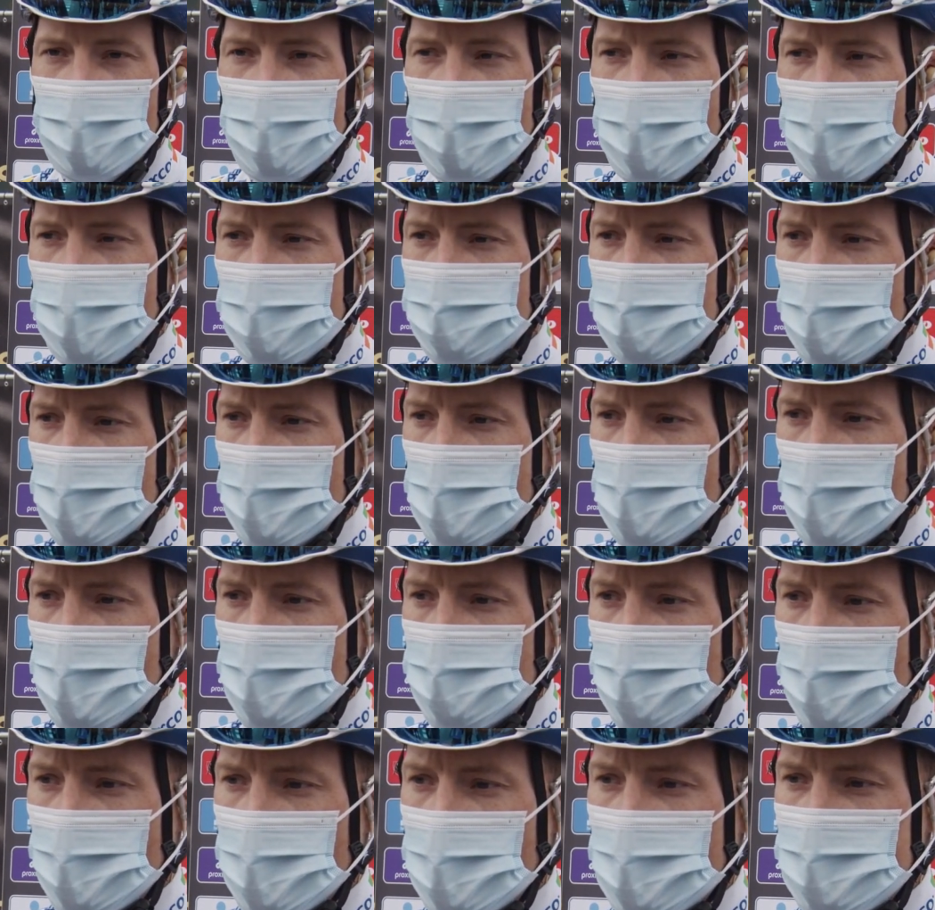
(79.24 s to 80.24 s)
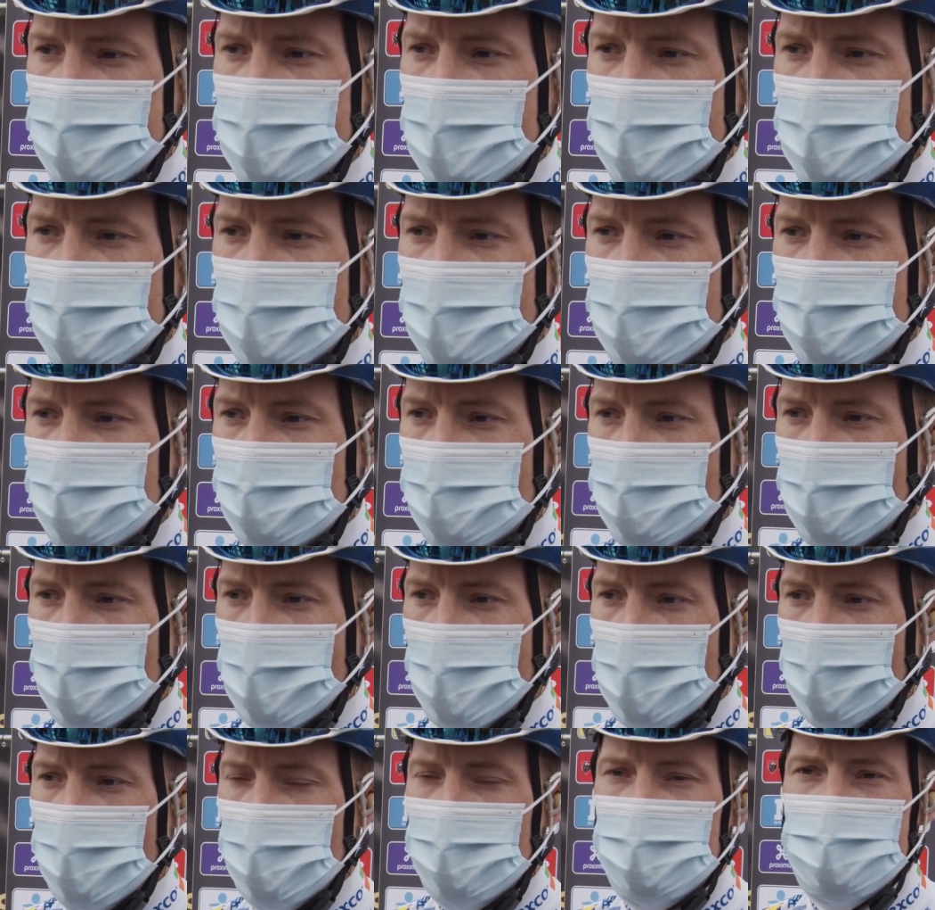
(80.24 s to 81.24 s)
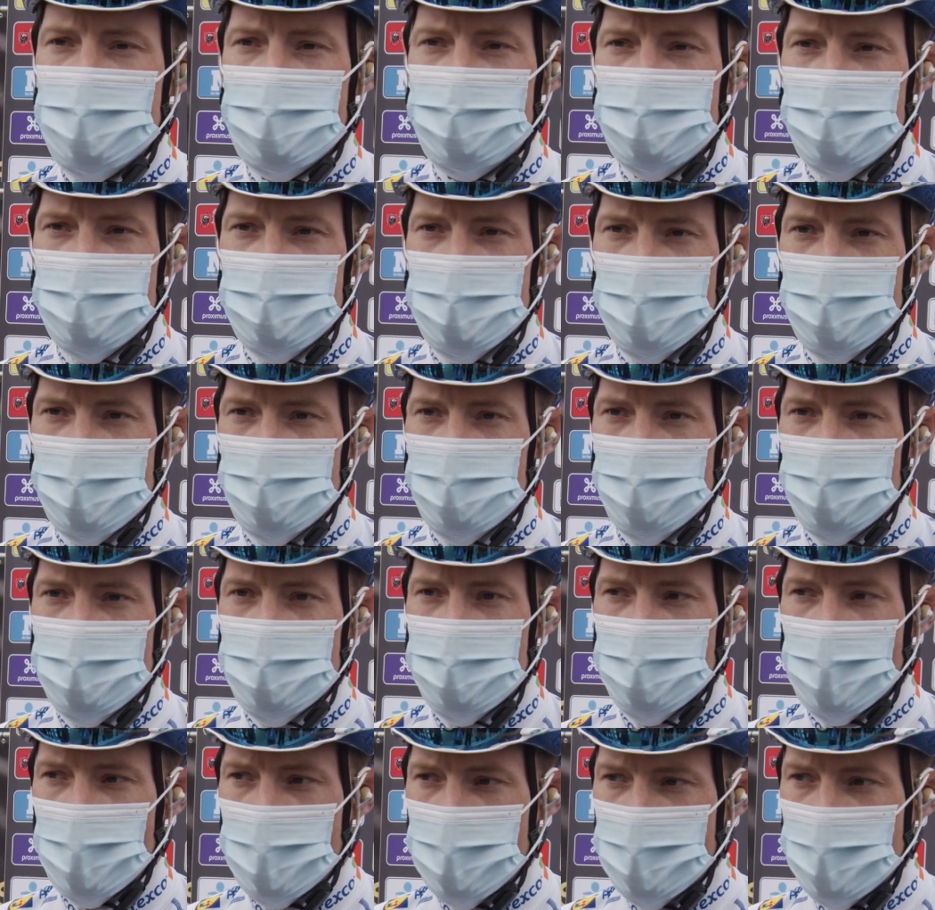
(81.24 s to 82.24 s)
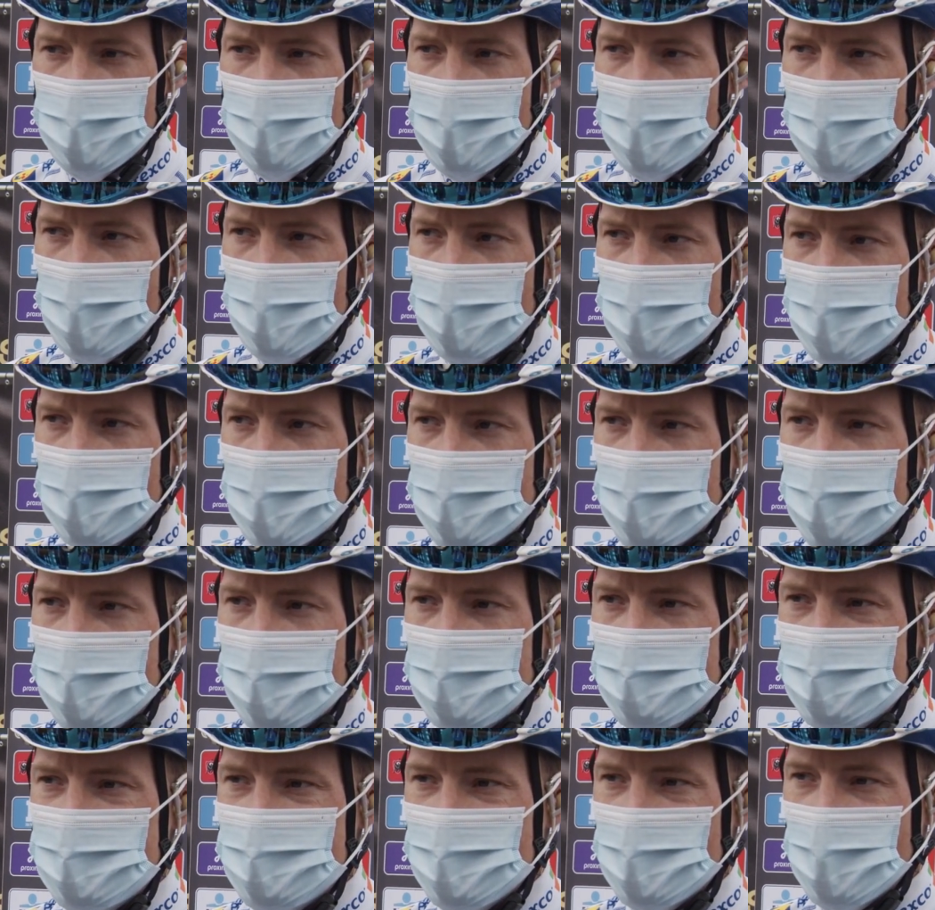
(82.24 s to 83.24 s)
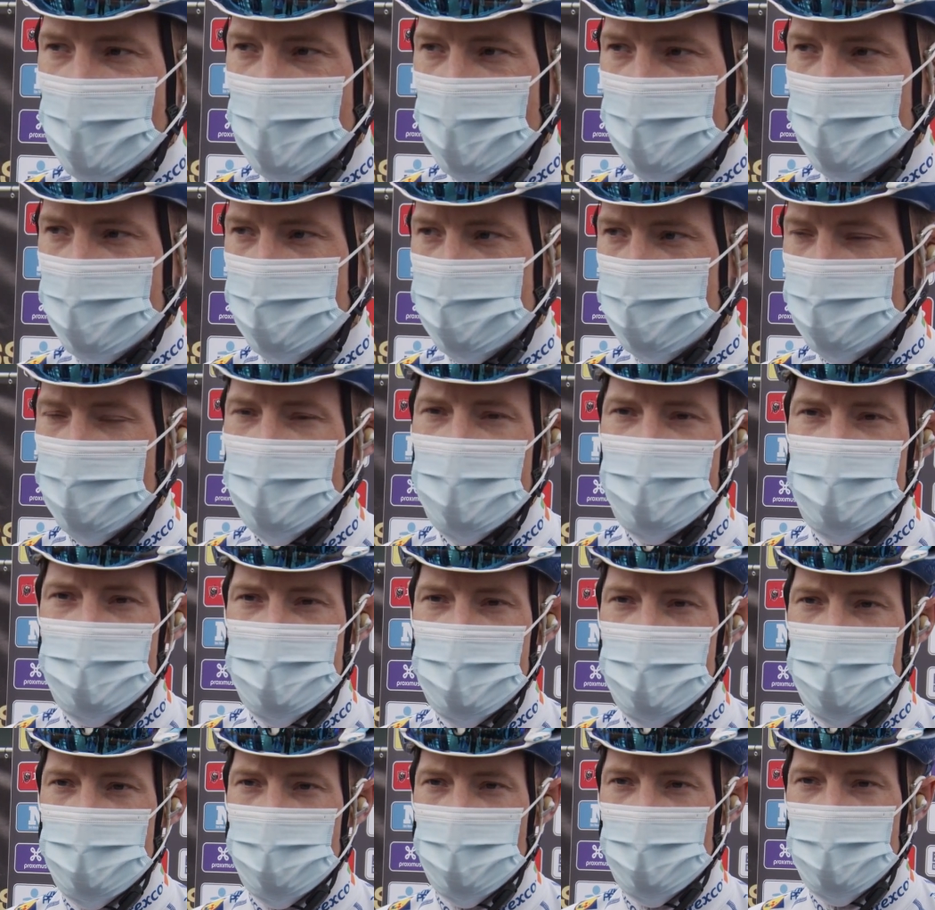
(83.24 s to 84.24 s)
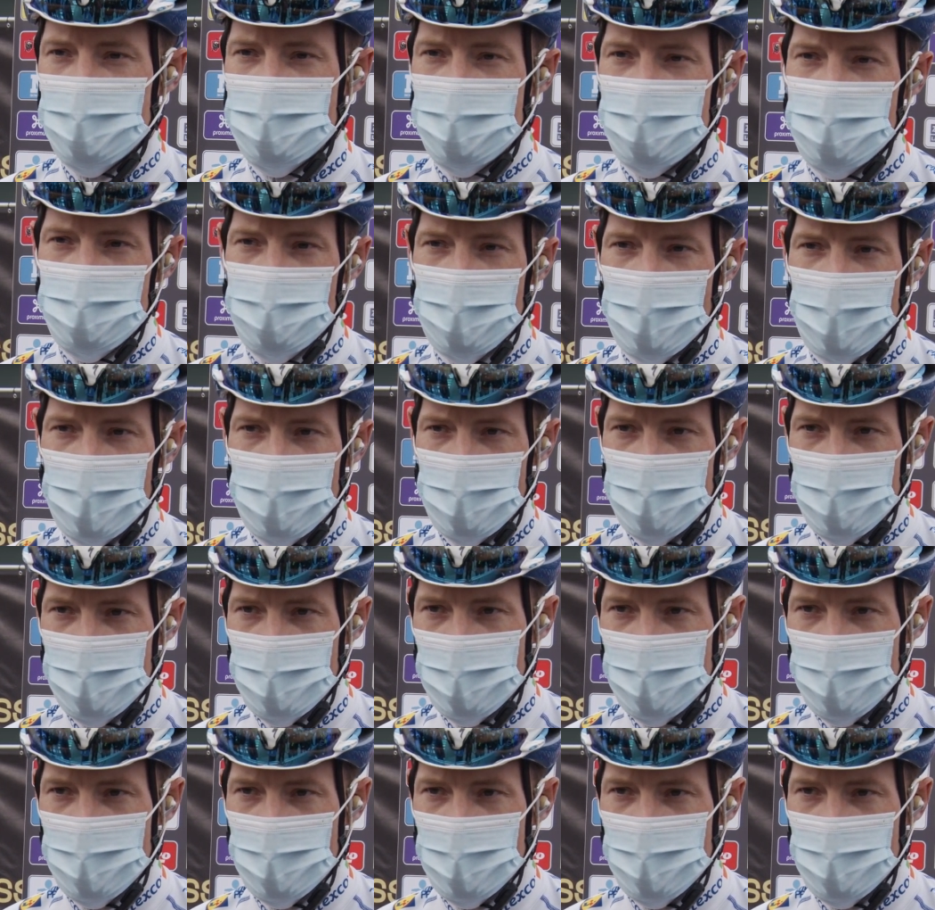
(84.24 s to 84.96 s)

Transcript: Um, but I think I'd, i always have to stay switched on and kind of read the situation as well.